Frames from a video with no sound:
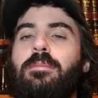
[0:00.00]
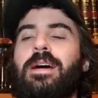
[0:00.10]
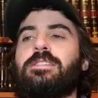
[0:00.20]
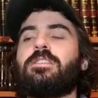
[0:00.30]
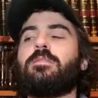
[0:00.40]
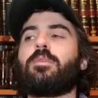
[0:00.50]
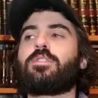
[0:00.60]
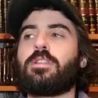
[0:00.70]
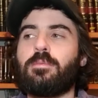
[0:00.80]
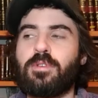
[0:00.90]
Lamaisa, they're
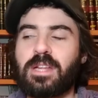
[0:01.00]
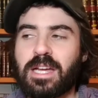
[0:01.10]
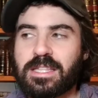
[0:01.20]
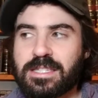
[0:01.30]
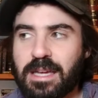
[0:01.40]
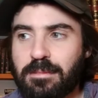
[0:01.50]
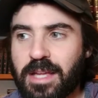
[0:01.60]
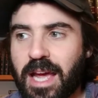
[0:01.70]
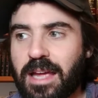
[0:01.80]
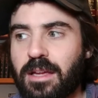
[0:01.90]
both going to be reading on the same
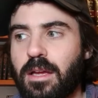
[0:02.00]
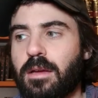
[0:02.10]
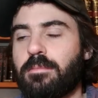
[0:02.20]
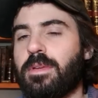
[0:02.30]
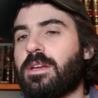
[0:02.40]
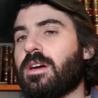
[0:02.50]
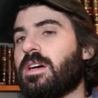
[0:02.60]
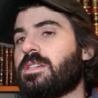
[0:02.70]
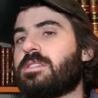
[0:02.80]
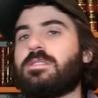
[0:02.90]
day
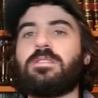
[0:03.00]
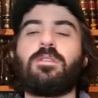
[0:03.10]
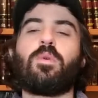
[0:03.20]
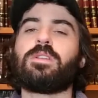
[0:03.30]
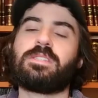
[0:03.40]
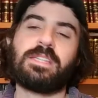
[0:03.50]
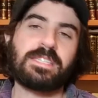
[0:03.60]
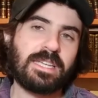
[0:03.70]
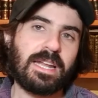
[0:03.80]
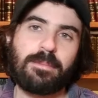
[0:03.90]
because the walled
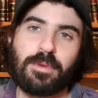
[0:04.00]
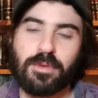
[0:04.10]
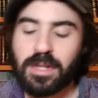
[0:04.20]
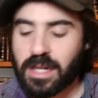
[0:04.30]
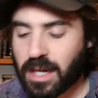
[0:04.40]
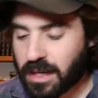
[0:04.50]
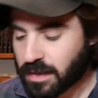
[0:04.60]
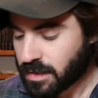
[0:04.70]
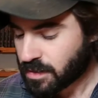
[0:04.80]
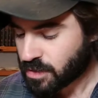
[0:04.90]
cities cannot be reading
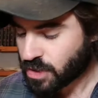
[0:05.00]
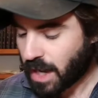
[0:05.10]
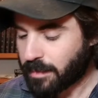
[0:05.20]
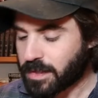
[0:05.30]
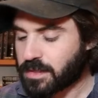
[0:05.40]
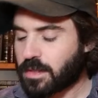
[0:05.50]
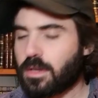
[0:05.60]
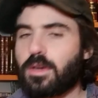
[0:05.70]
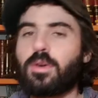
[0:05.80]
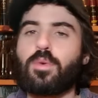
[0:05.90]
on Shabbos.
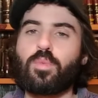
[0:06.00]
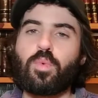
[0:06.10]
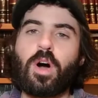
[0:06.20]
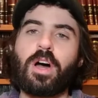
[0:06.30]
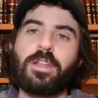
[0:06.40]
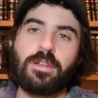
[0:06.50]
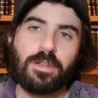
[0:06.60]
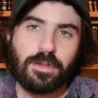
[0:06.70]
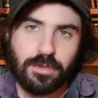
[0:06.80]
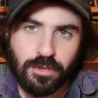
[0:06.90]

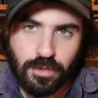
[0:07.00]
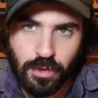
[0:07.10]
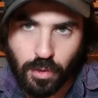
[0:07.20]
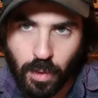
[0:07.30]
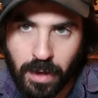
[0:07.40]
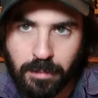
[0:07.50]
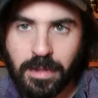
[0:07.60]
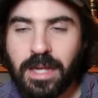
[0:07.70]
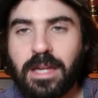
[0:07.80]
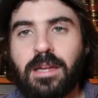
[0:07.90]
What do you want
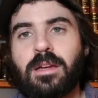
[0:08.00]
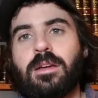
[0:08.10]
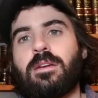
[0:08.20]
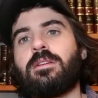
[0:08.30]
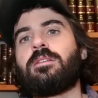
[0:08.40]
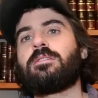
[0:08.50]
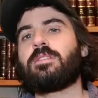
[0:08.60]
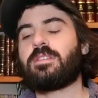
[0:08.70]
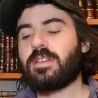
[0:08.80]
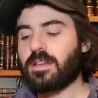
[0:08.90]
me
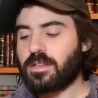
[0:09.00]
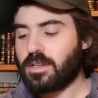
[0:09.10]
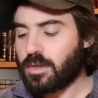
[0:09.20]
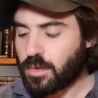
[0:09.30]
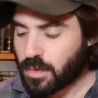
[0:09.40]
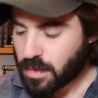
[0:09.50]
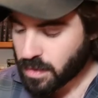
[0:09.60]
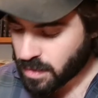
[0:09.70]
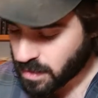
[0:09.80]
to tell you?